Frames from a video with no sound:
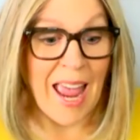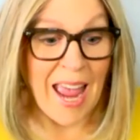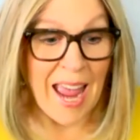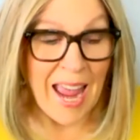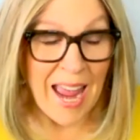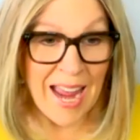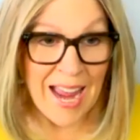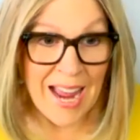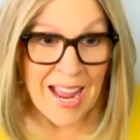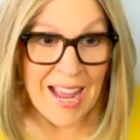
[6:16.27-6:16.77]

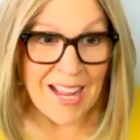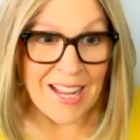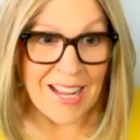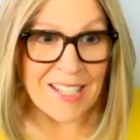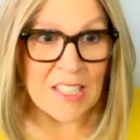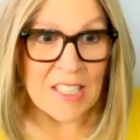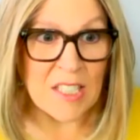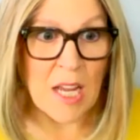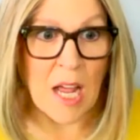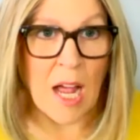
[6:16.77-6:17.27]

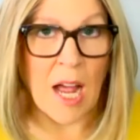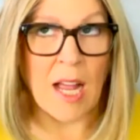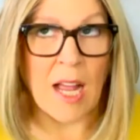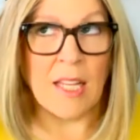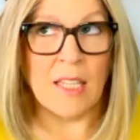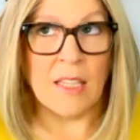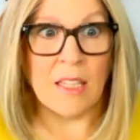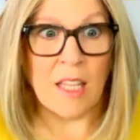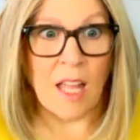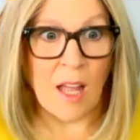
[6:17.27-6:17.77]
And I
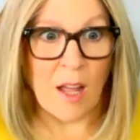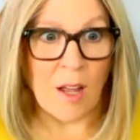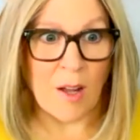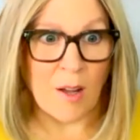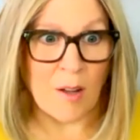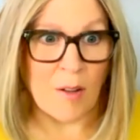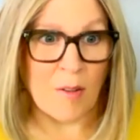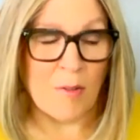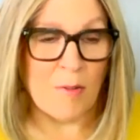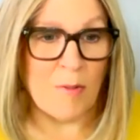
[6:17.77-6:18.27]

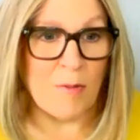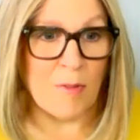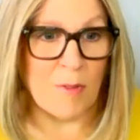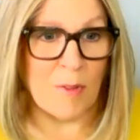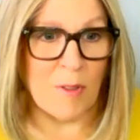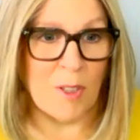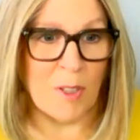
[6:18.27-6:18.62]
love